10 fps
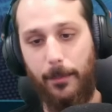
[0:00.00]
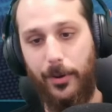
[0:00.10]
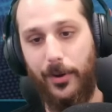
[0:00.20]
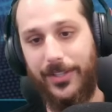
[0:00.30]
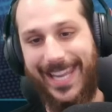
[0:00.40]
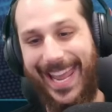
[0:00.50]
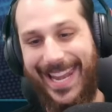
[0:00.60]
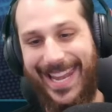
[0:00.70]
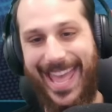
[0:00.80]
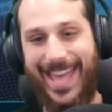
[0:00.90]
per
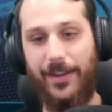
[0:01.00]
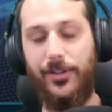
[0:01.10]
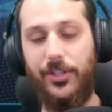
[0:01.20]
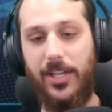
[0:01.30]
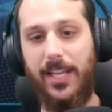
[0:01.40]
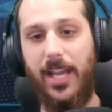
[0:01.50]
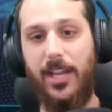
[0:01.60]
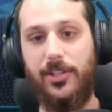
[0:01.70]
10 energy.